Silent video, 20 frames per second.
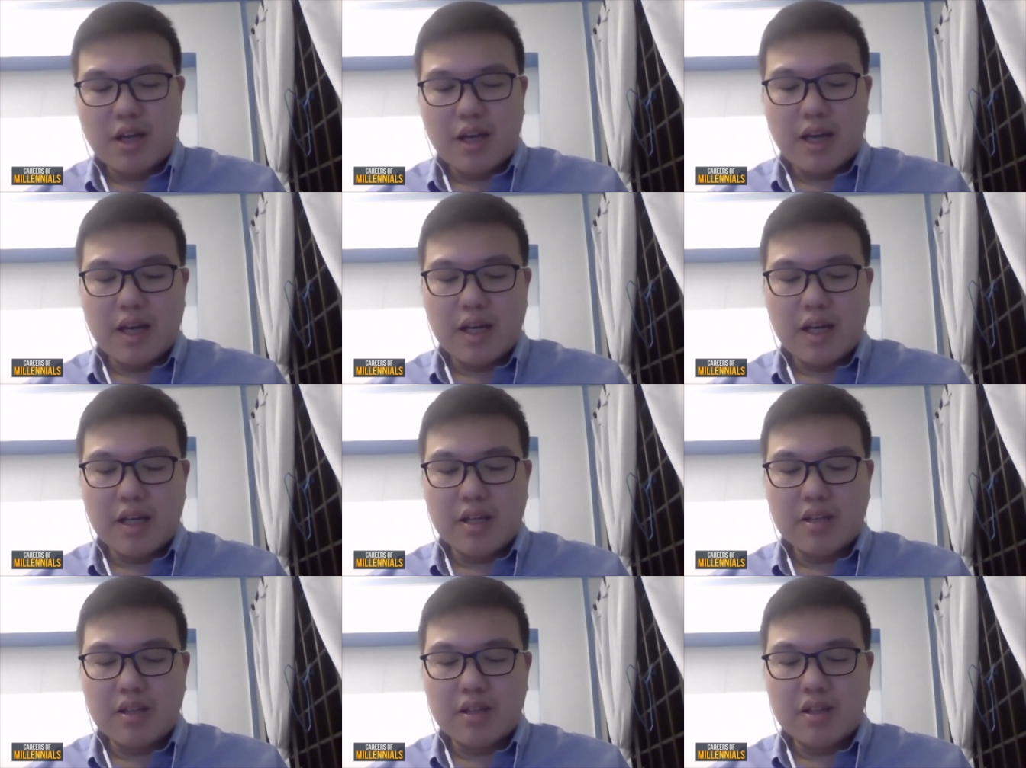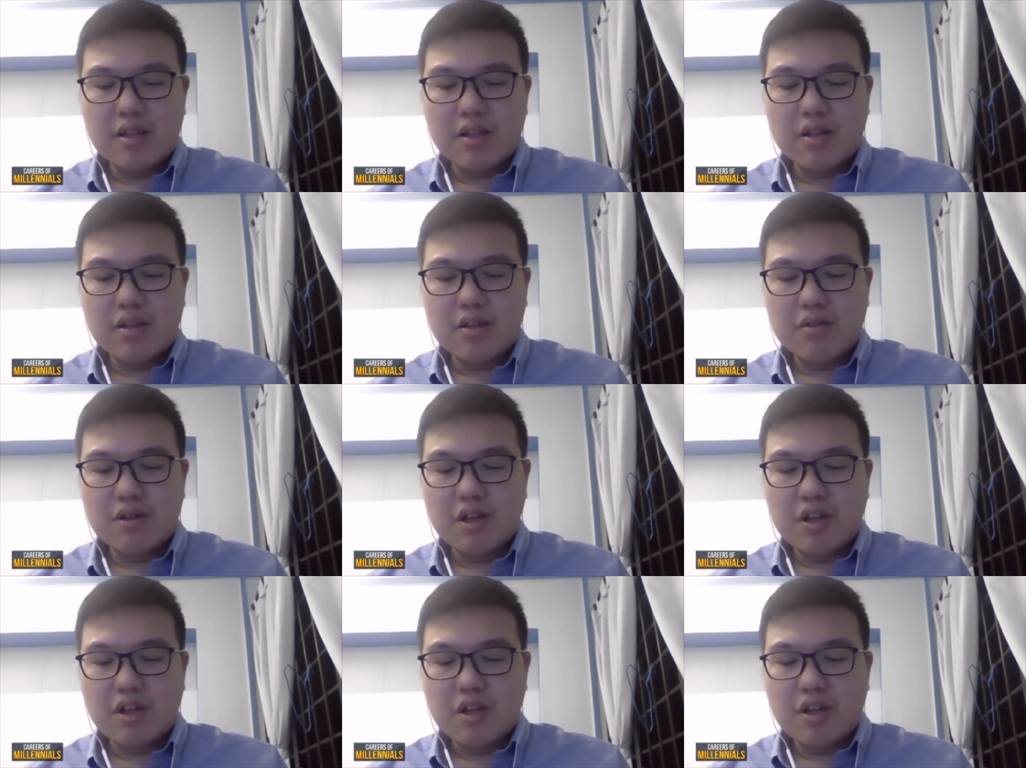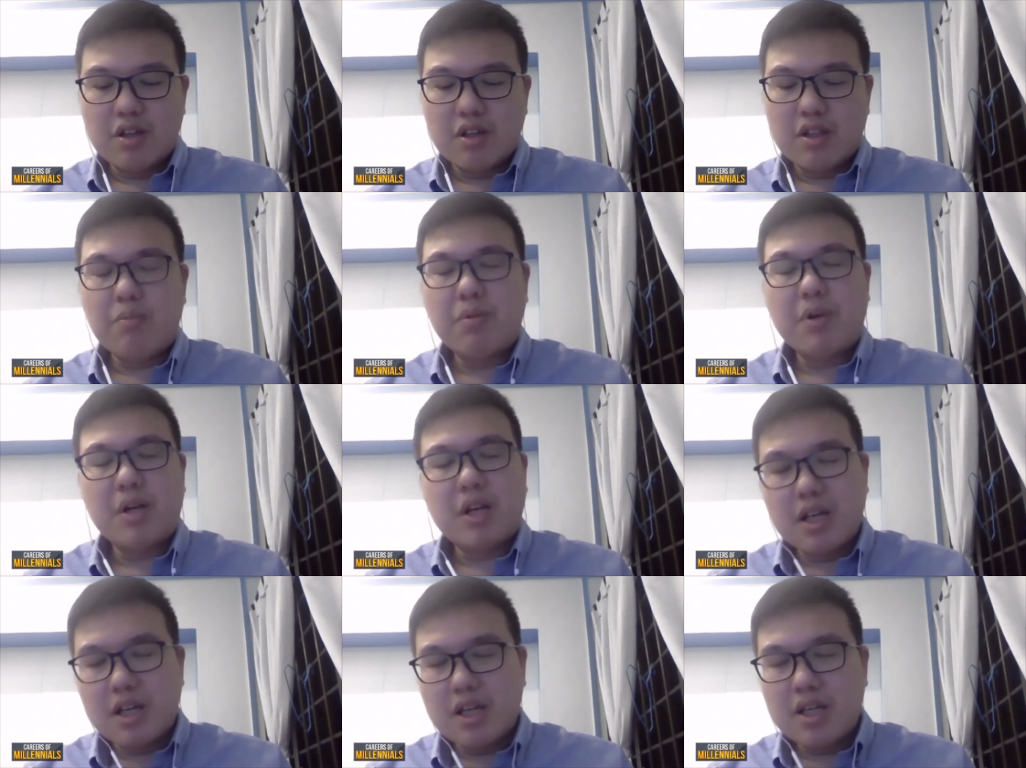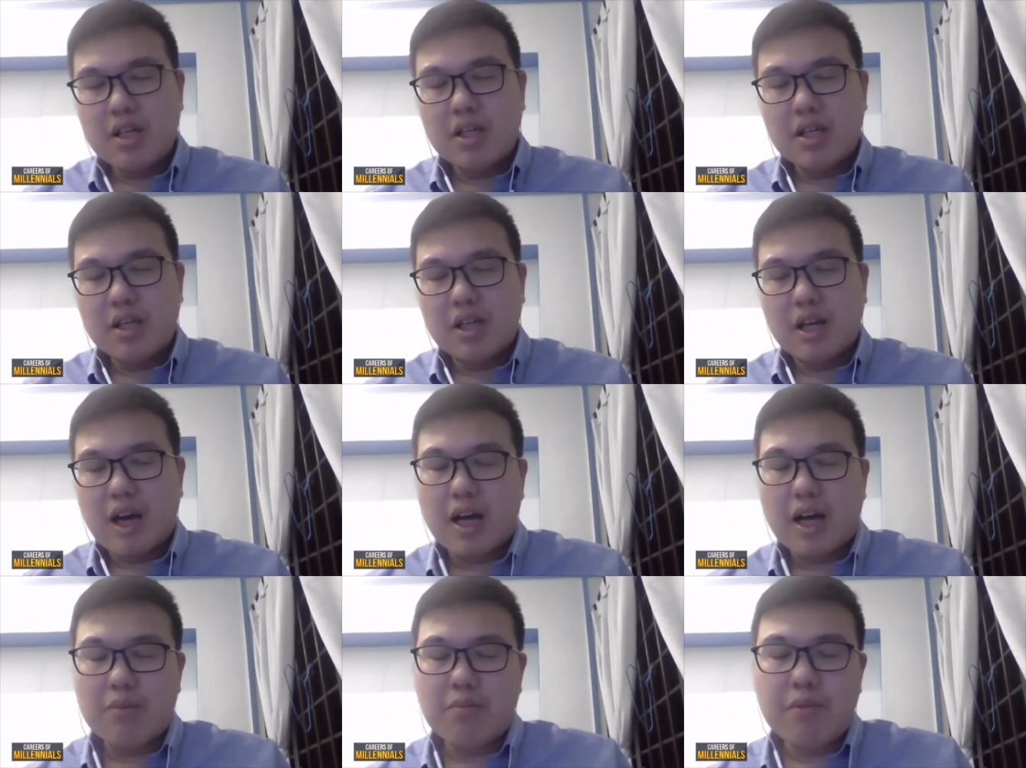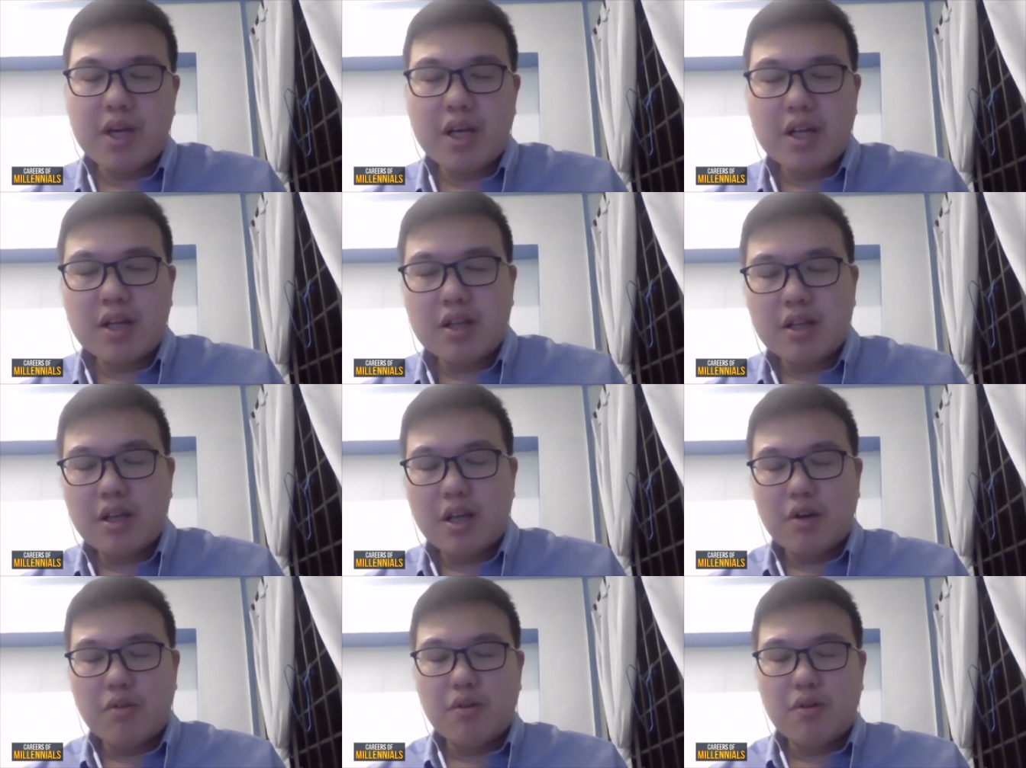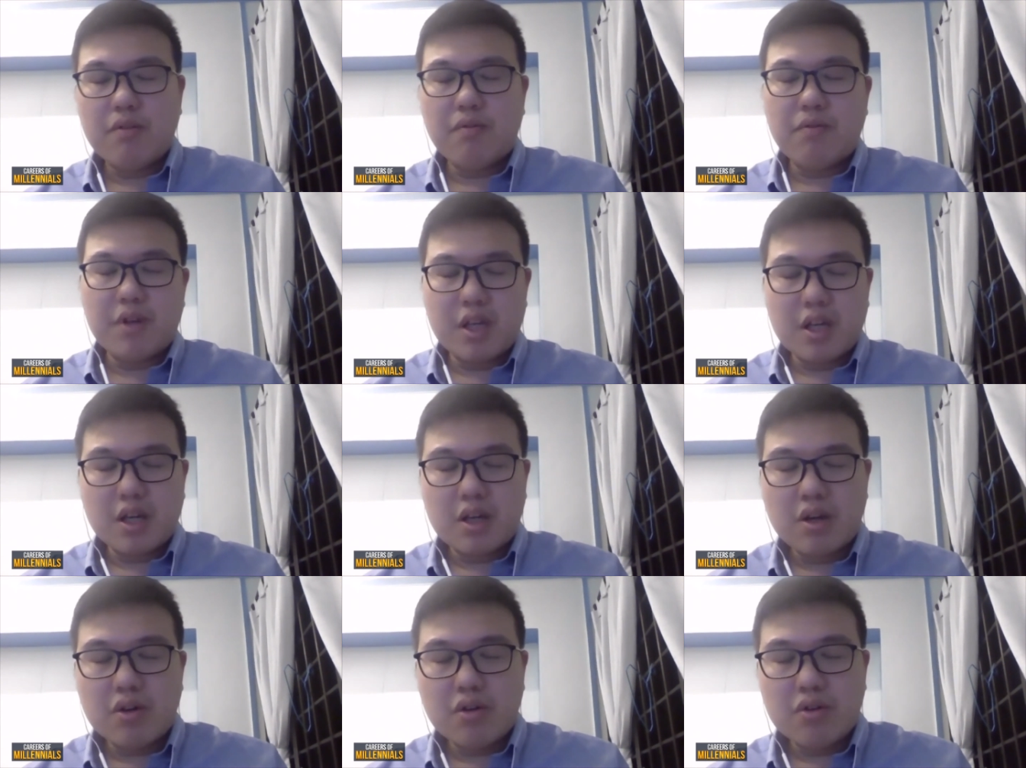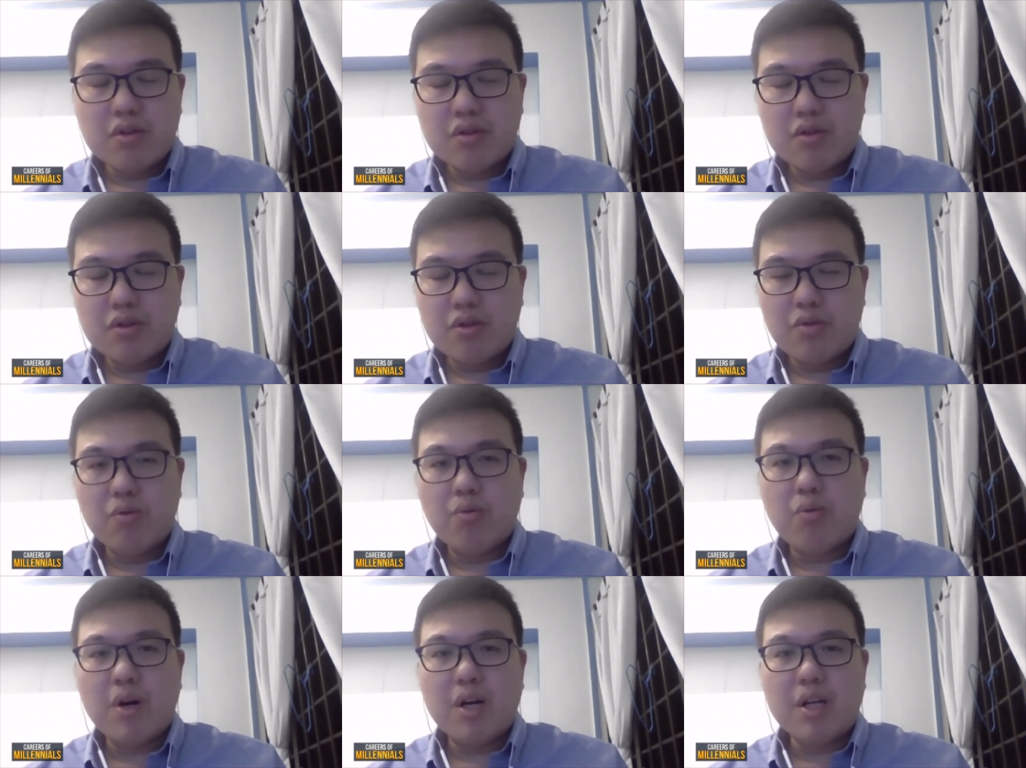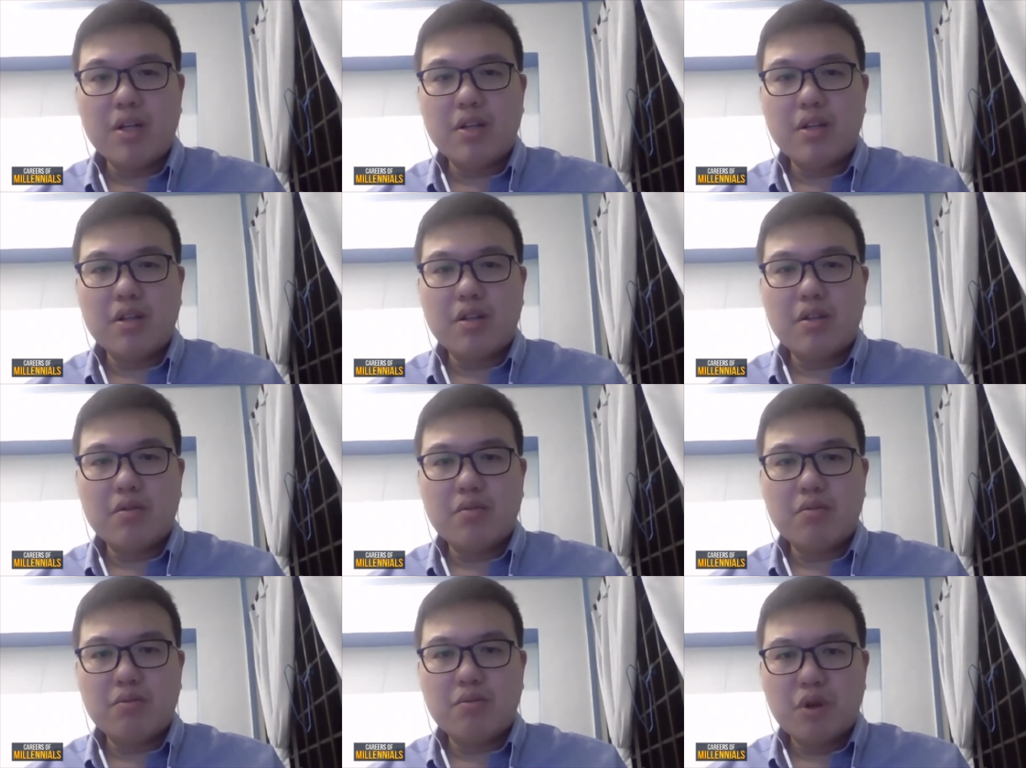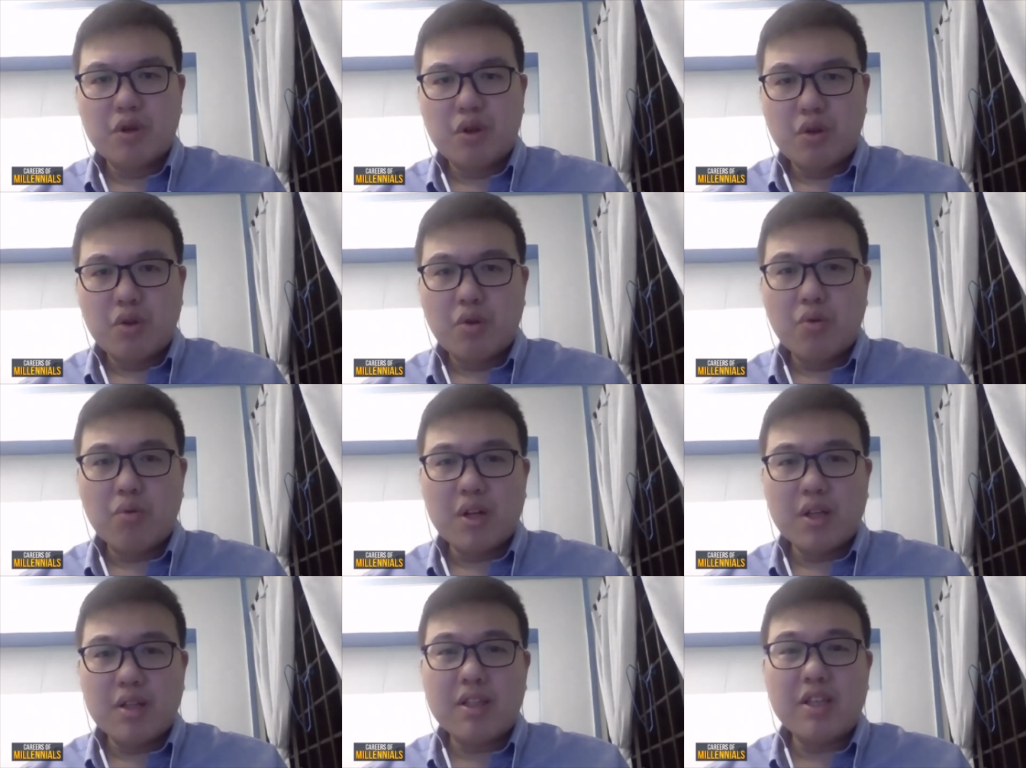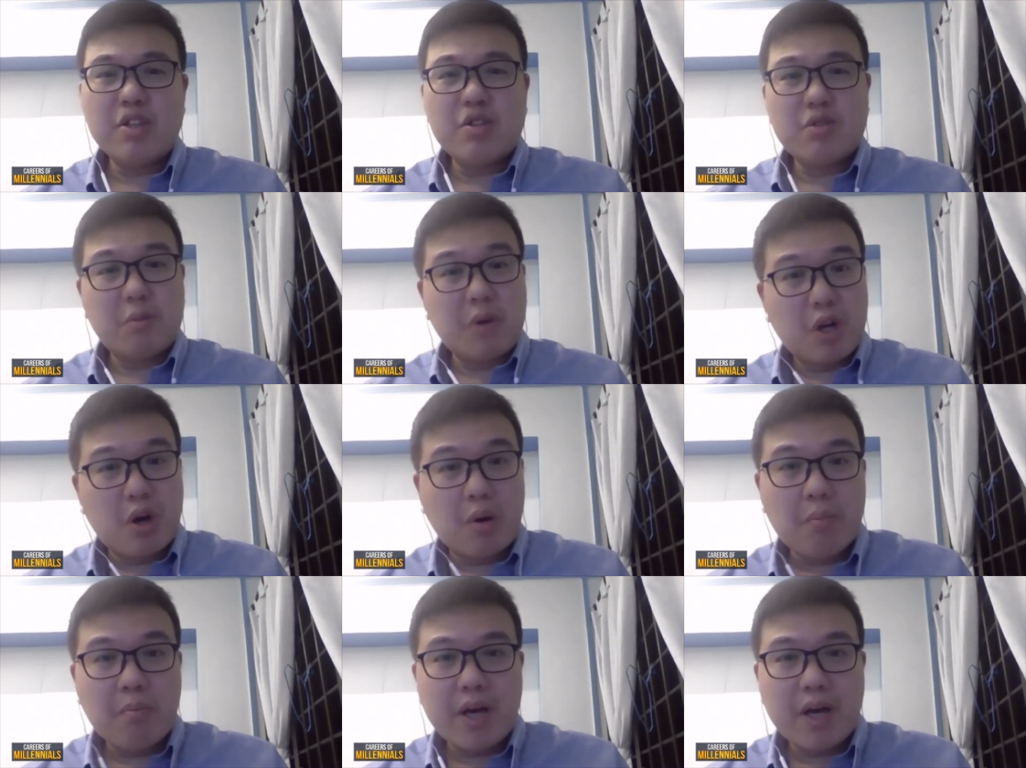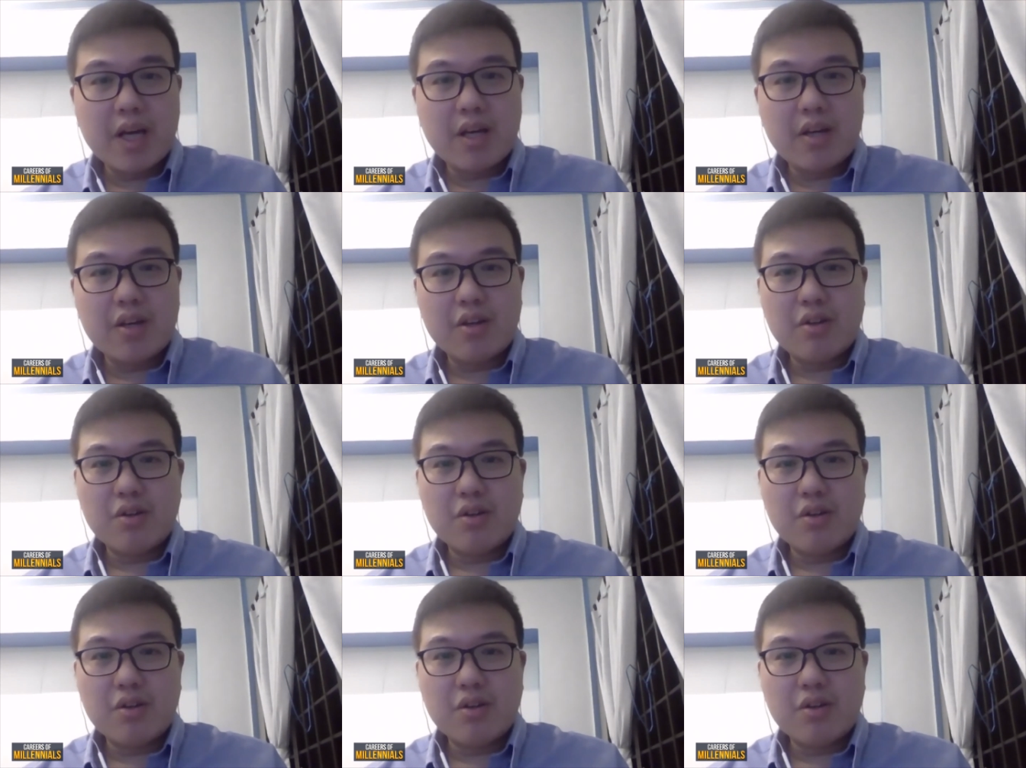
and typically in an unmanned aerial vehicle, you want things to be compact.